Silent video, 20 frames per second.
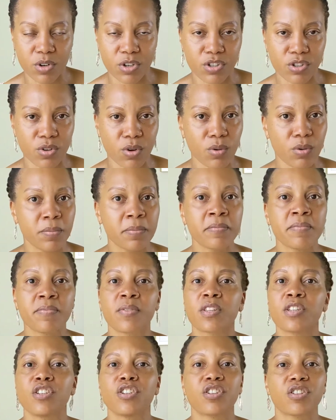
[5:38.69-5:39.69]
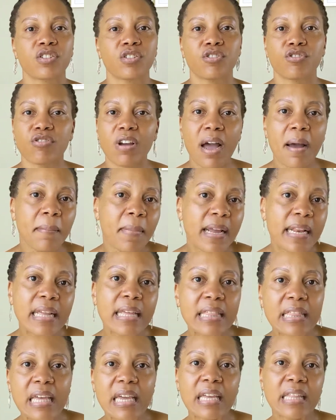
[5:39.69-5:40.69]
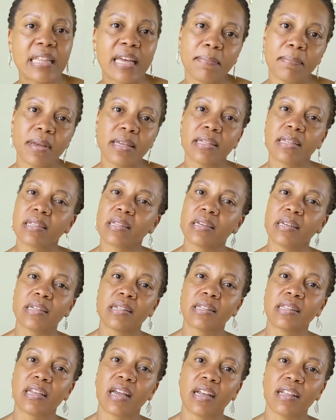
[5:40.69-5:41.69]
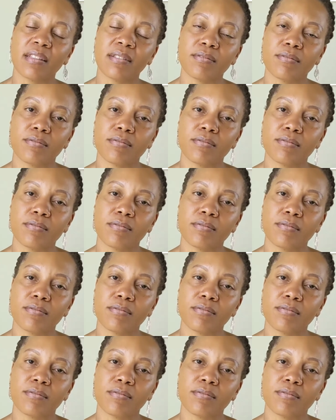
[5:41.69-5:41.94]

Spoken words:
So just drop anything that basically is not